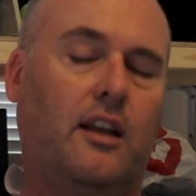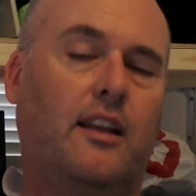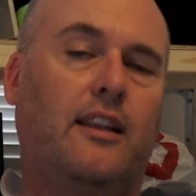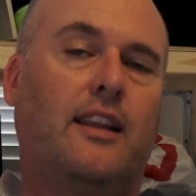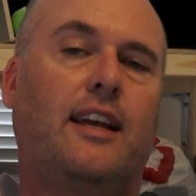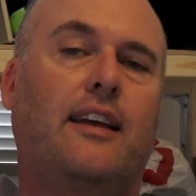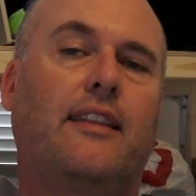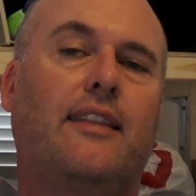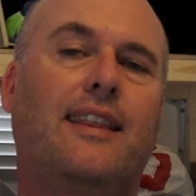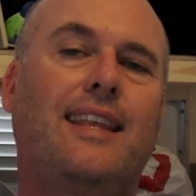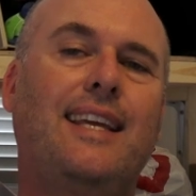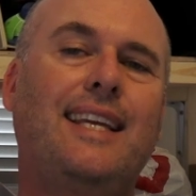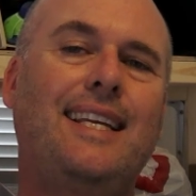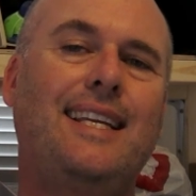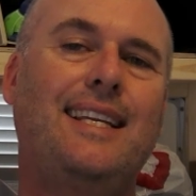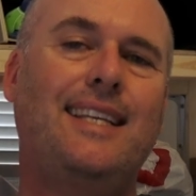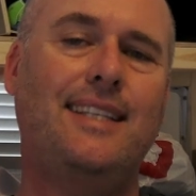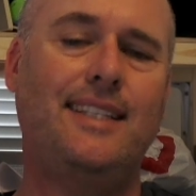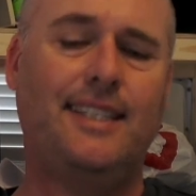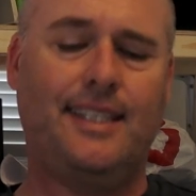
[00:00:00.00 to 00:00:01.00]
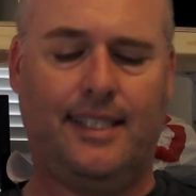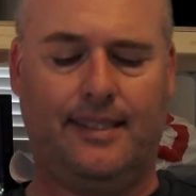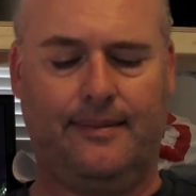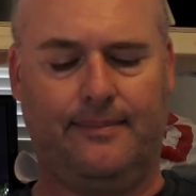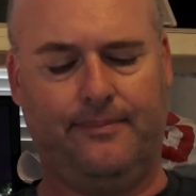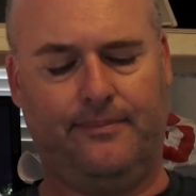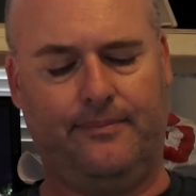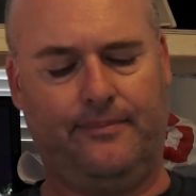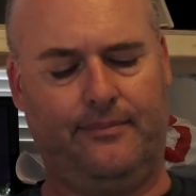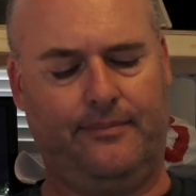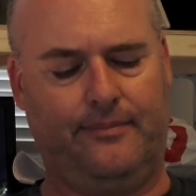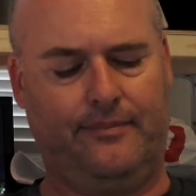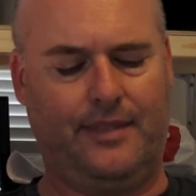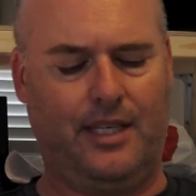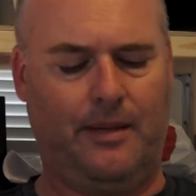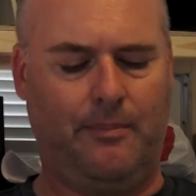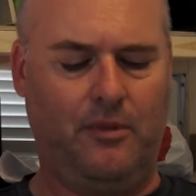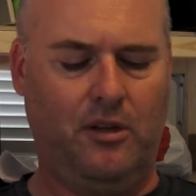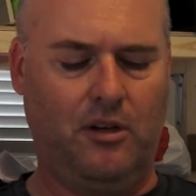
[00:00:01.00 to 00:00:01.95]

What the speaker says: Now these, I'm